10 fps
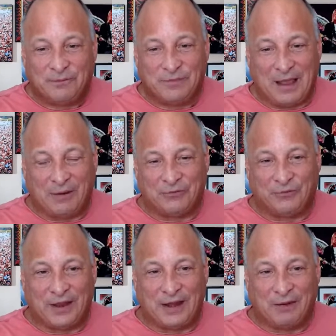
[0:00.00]
That was
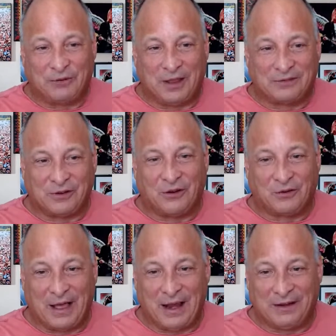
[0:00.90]
fun. I saw
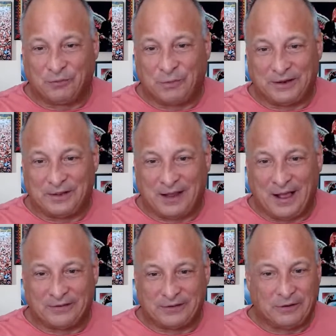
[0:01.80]
Nirvana. I just went to the
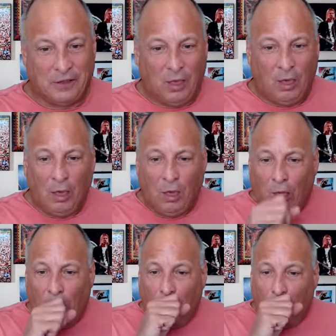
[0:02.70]
concert.
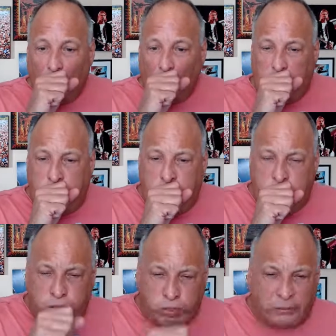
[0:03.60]

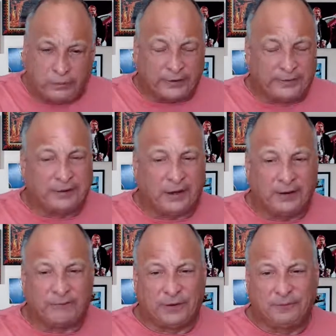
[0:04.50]
It was a
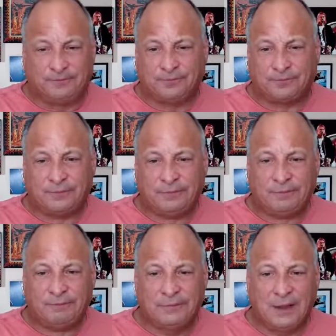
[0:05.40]
ton of fun.
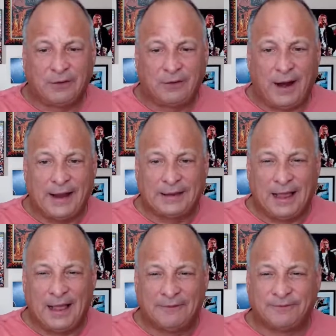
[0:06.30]
They were great
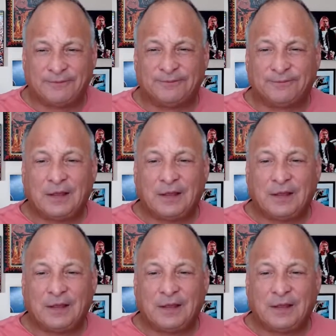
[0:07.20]
live.